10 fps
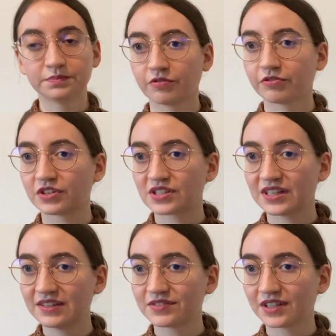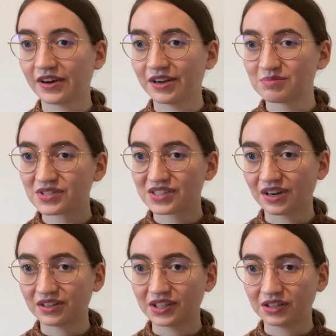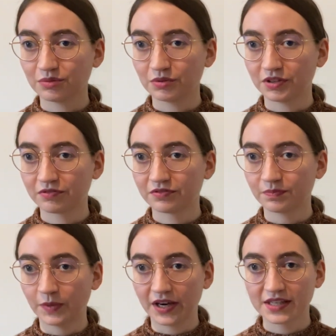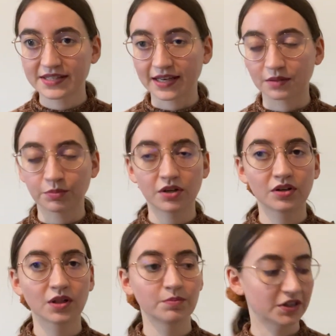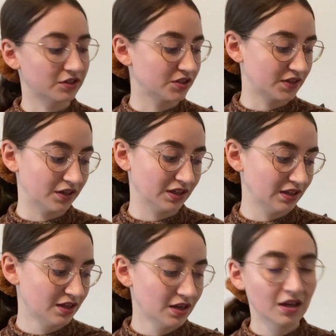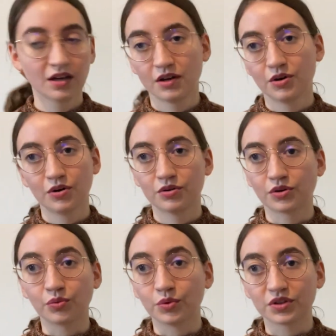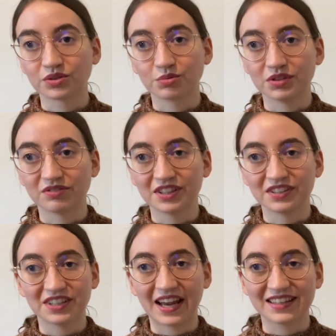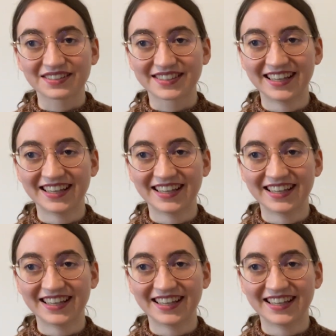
For the sleeves, I'm starting with my second ball because I don't want to weave in the ends.